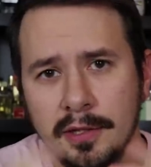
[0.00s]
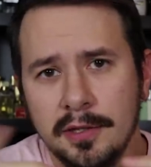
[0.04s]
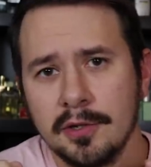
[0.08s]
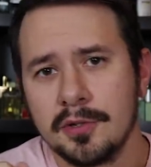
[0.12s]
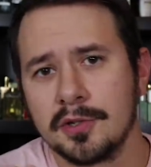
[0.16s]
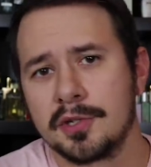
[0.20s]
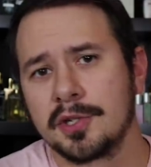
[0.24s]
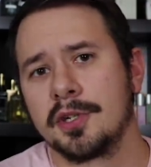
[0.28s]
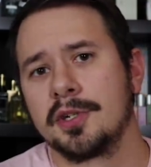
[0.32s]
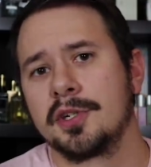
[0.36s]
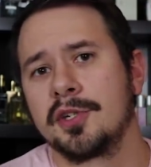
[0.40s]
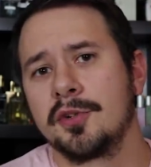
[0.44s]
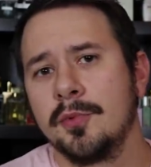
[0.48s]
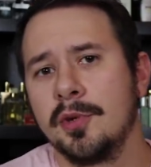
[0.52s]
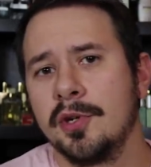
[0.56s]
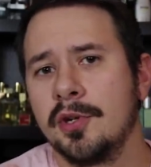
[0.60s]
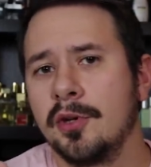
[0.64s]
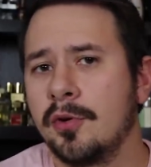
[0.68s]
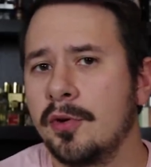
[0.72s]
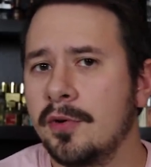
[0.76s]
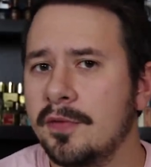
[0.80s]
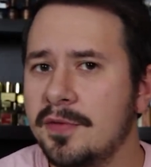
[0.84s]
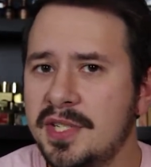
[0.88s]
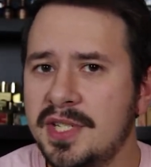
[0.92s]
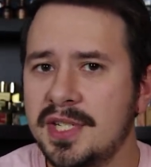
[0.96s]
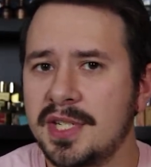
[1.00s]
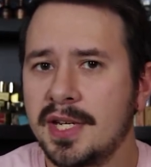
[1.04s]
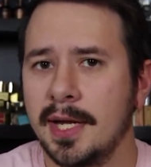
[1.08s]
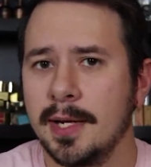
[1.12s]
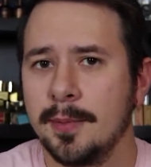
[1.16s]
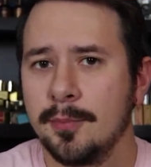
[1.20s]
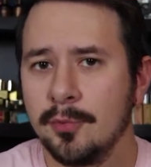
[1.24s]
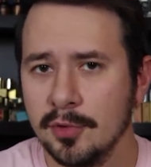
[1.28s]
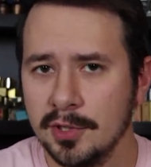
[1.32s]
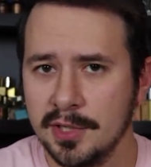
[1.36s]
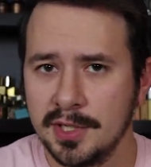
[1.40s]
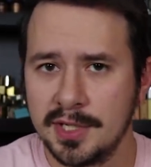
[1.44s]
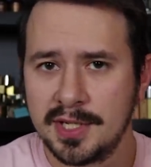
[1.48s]
There's also a note of
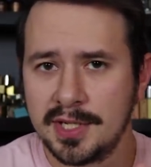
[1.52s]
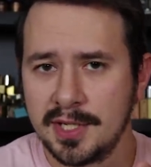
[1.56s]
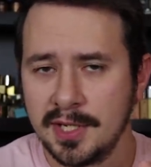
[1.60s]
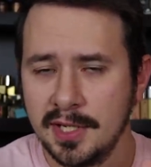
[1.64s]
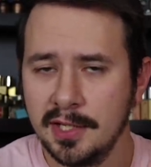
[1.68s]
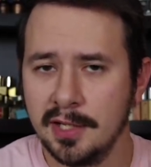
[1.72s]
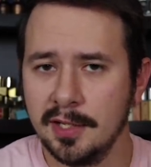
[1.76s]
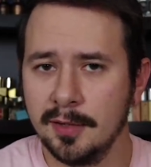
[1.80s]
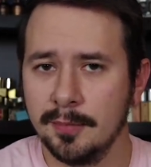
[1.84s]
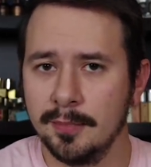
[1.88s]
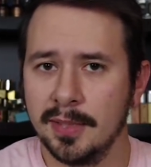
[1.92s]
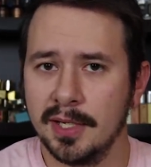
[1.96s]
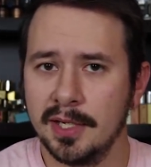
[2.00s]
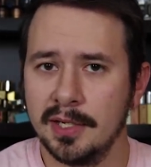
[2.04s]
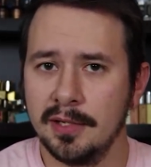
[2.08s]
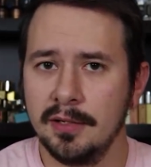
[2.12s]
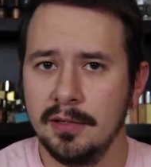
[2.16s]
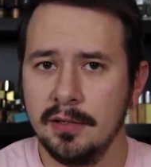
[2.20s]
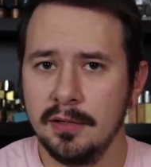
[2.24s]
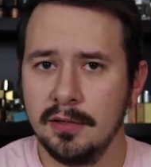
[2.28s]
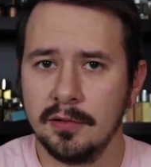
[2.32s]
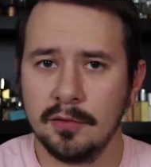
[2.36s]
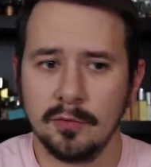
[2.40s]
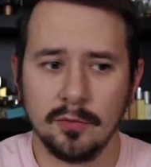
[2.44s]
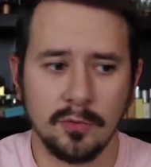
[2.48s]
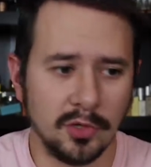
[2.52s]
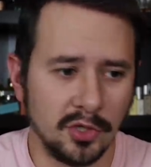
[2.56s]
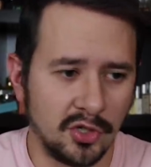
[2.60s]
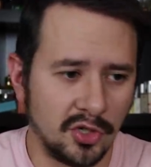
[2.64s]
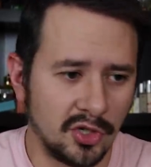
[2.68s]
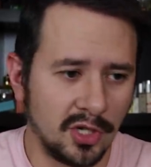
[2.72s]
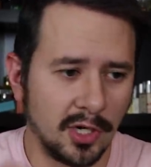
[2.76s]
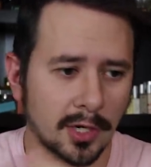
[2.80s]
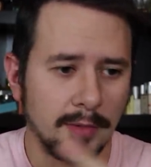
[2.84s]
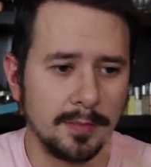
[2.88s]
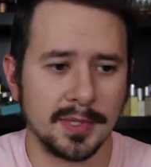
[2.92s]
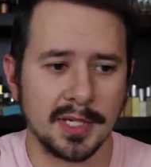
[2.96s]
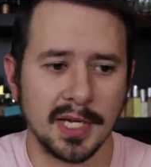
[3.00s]
cypress in the mid,
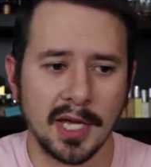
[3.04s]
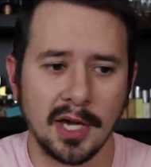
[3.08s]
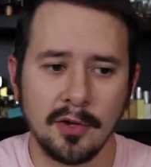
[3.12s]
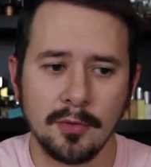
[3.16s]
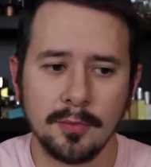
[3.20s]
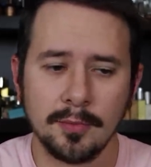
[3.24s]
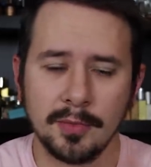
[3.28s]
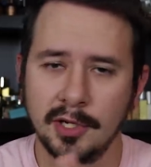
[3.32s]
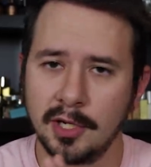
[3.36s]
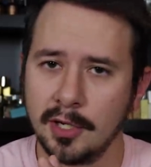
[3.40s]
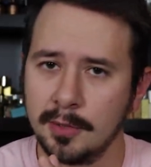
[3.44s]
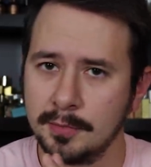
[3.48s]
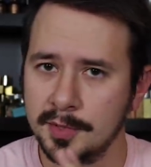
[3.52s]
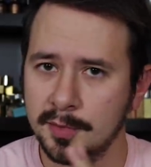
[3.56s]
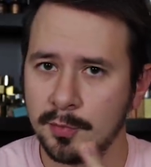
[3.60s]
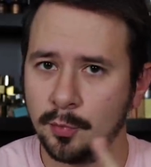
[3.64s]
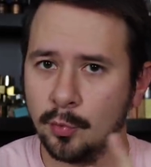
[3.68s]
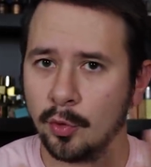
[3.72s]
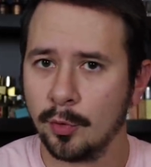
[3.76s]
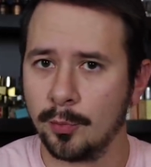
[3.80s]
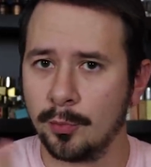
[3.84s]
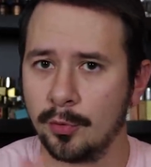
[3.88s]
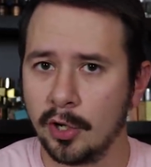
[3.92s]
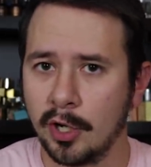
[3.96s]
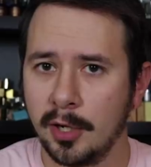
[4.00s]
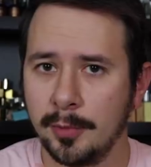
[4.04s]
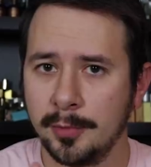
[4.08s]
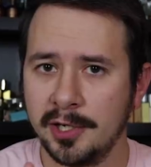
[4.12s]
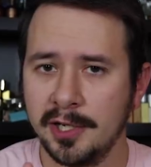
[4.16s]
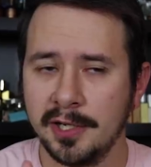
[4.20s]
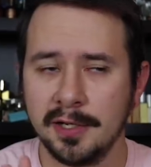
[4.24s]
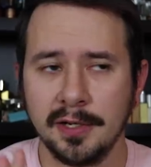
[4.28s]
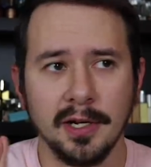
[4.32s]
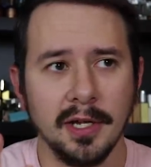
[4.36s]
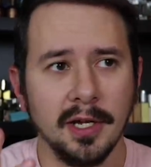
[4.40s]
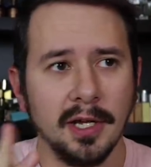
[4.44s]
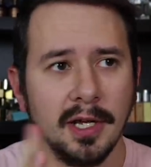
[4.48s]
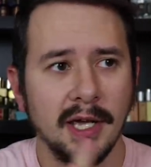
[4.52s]
which comes out and becomes more
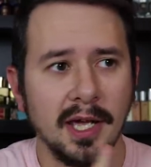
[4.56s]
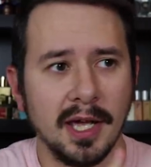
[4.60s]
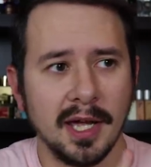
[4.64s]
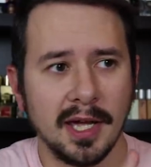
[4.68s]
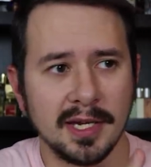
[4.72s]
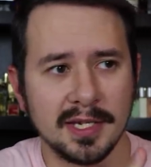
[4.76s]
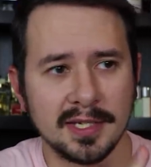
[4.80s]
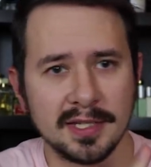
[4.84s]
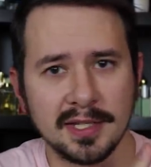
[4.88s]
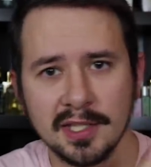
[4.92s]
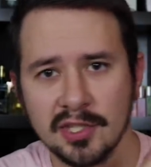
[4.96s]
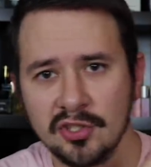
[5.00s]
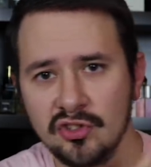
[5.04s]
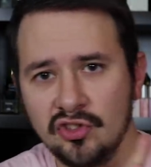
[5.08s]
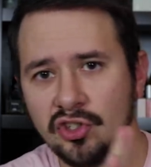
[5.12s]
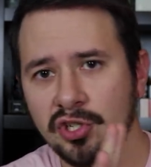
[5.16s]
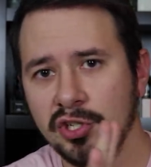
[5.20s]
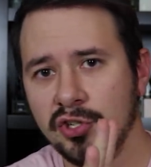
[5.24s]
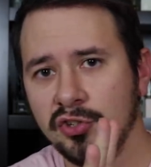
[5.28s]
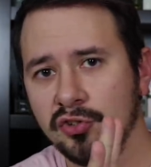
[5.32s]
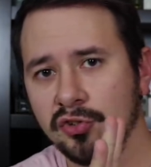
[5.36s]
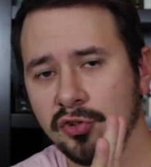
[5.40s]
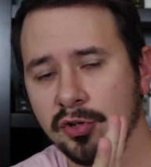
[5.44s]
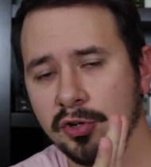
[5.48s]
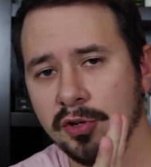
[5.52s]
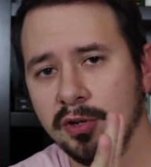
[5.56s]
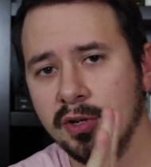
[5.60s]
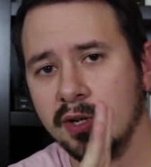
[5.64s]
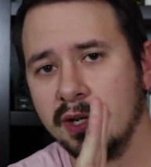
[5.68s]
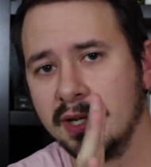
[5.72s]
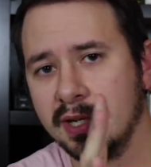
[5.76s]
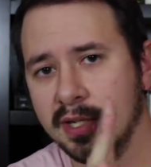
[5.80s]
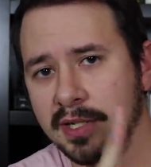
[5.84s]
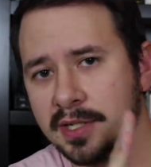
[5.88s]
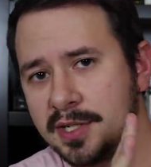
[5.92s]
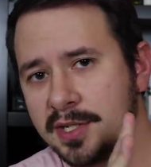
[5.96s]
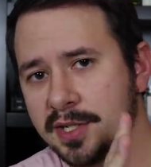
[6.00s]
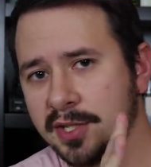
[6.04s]
prominent as that ginger
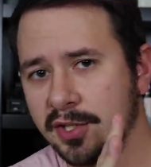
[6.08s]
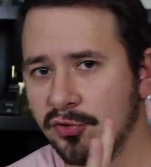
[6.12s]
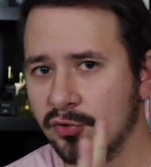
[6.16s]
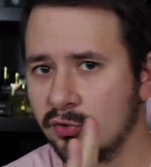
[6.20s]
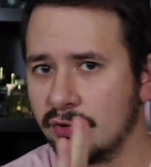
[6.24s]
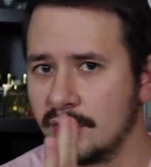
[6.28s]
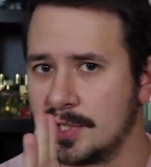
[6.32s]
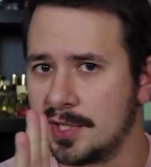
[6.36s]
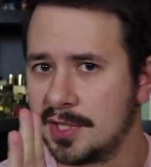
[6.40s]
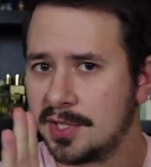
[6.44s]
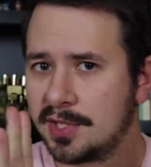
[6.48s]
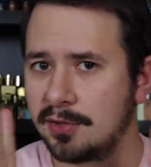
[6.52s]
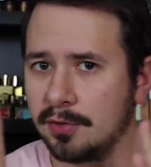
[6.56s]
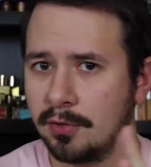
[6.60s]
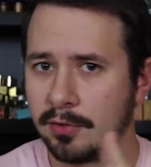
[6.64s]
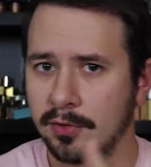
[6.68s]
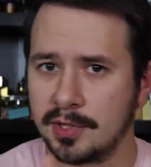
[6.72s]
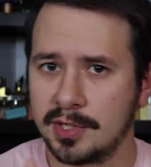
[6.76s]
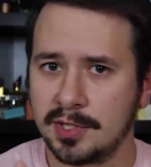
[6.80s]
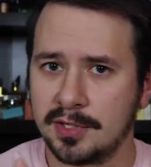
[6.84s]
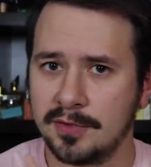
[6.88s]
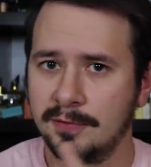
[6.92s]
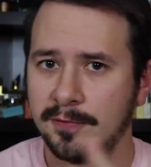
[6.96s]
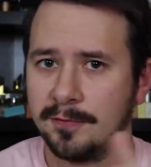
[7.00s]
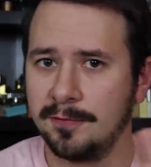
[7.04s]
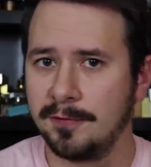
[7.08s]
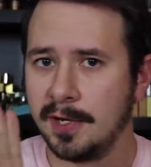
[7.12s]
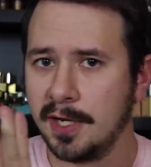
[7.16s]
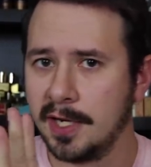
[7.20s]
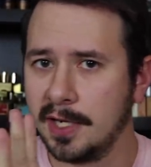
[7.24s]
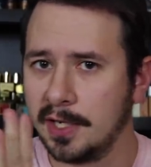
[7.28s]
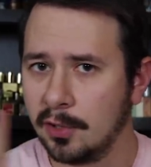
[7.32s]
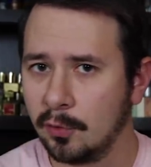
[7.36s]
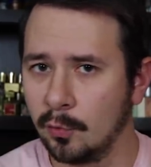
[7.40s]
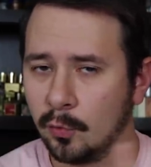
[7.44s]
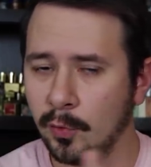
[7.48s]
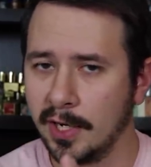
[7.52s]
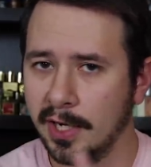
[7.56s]
and citrus starts to
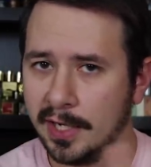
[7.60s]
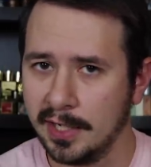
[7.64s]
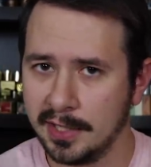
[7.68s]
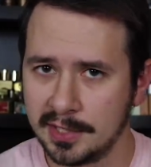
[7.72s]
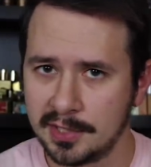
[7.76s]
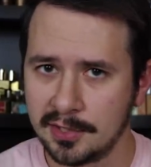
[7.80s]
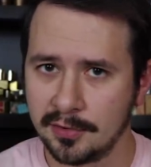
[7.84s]
fade away.